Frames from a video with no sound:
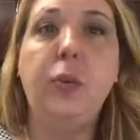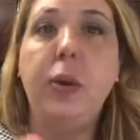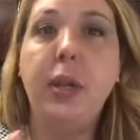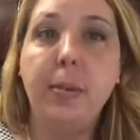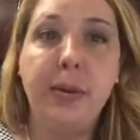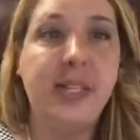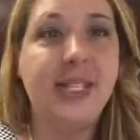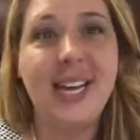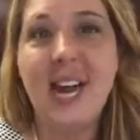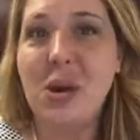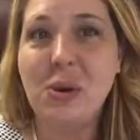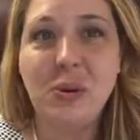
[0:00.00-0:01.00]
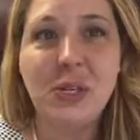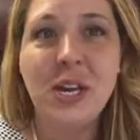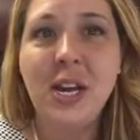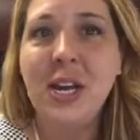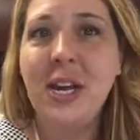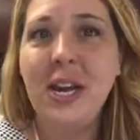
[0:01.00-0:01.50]
to rhythm and sound,
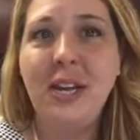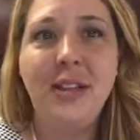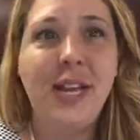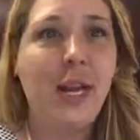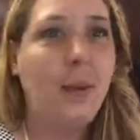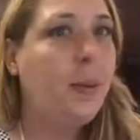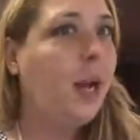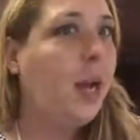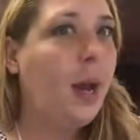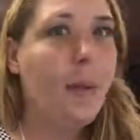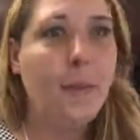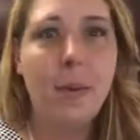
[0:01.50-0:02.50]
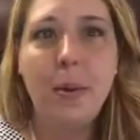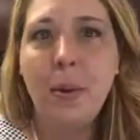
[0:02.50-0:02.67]
and they can pick up